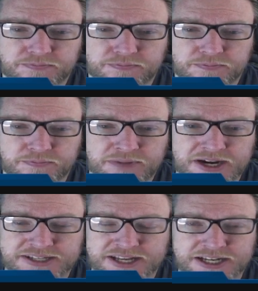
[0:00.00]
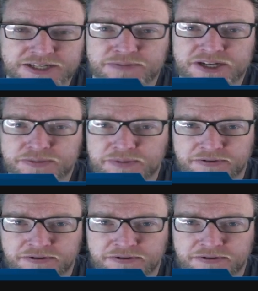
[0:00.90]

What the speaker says: my settings must be